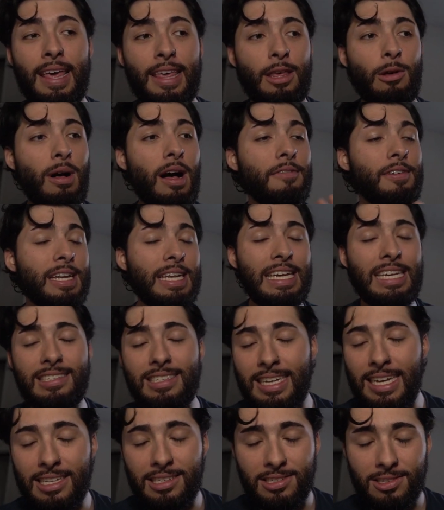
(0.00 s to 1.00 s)
you'll have an
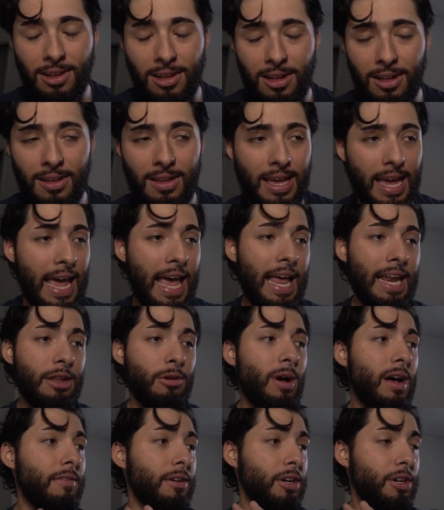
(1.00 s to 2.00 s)
easy install and
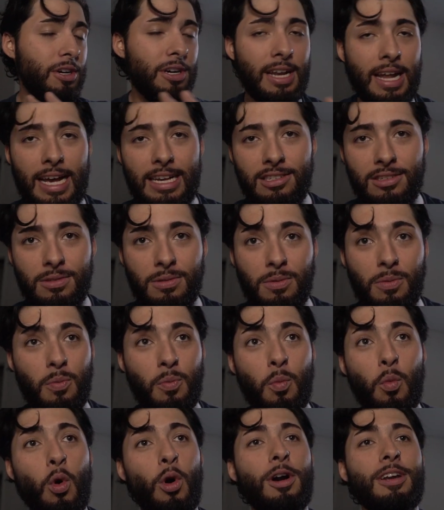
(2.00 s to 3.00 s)
you'll have a good ass
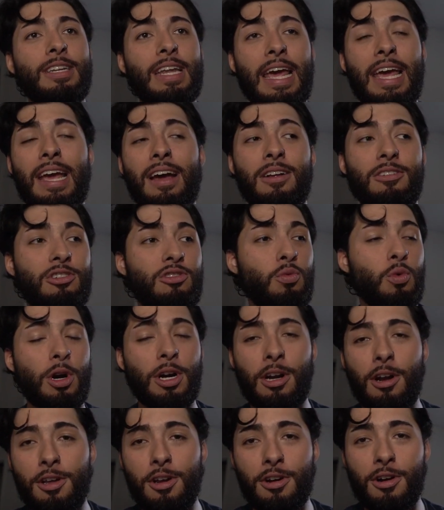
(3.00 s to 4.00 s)
work day on just
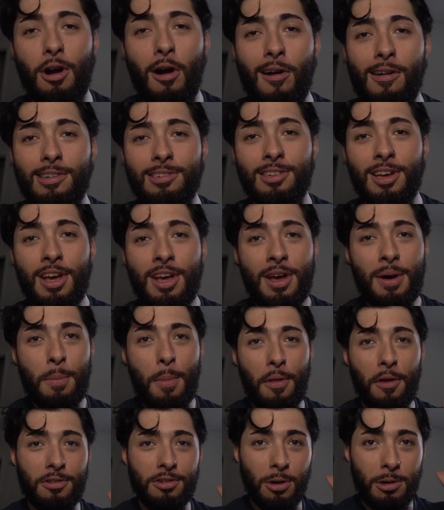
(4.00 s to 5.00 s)
working on your cars.
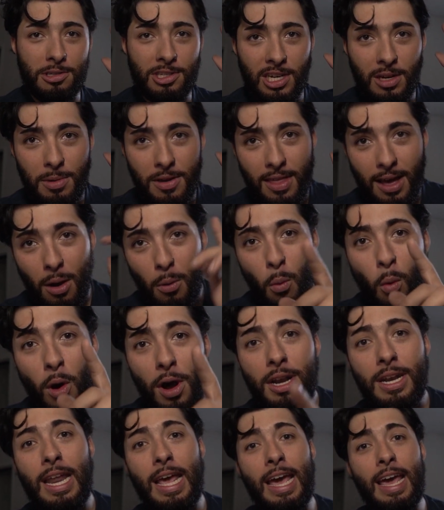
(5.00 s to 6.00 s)
But there's always gonna be that
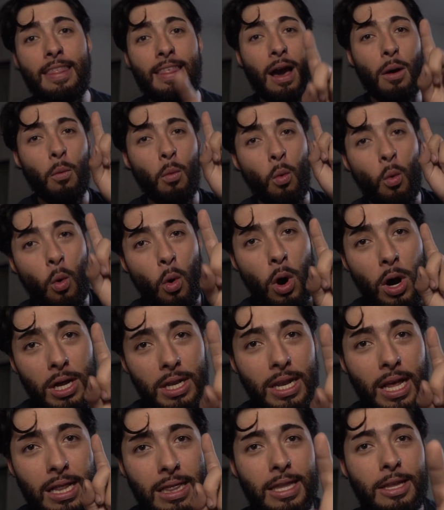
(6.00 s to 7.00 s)
one day, that
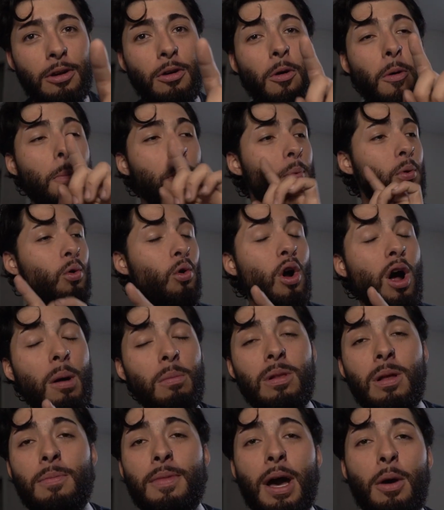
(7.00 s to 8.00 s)
one little
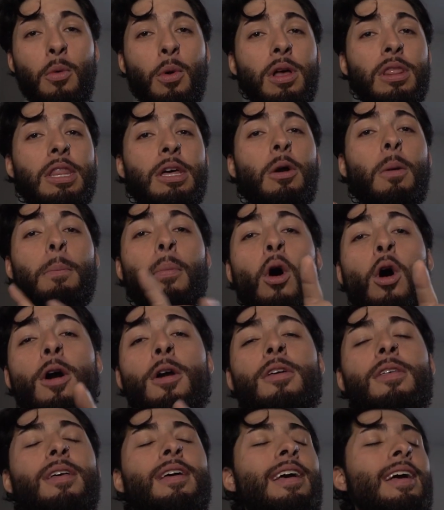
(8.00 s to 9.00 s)
problem, that one little
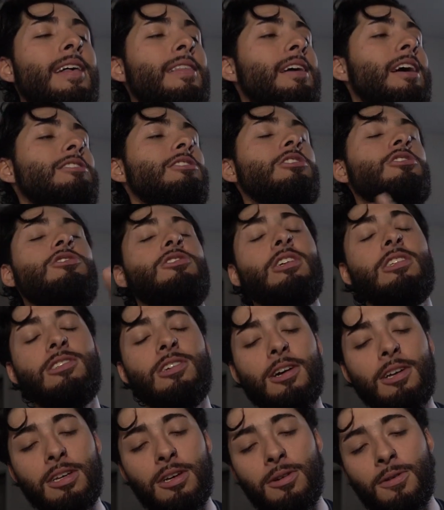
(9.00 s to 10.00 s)
part that just shits
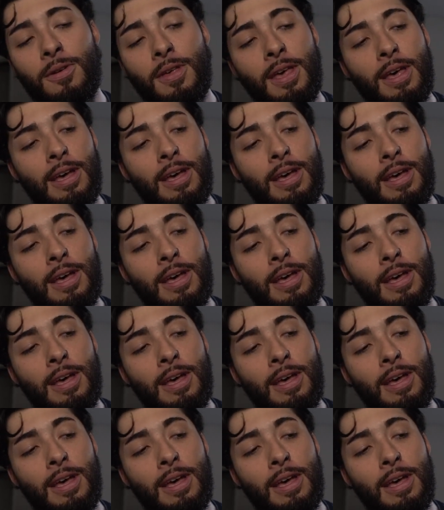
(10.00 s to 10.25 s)
on you.